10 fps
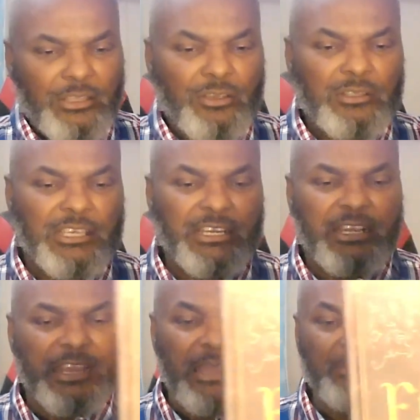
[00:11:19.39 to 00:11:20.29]
You can get
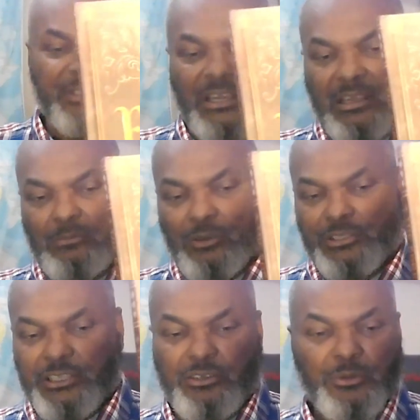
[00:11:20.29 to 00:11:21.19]
it at Amazon
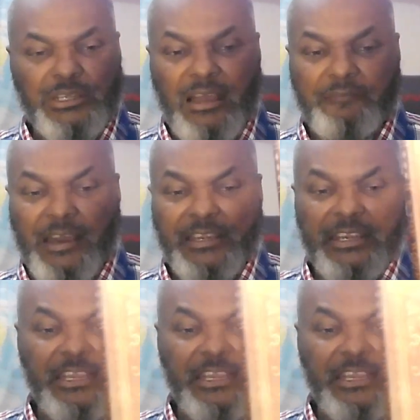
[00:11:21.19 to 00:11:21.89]
mostly. You will not find it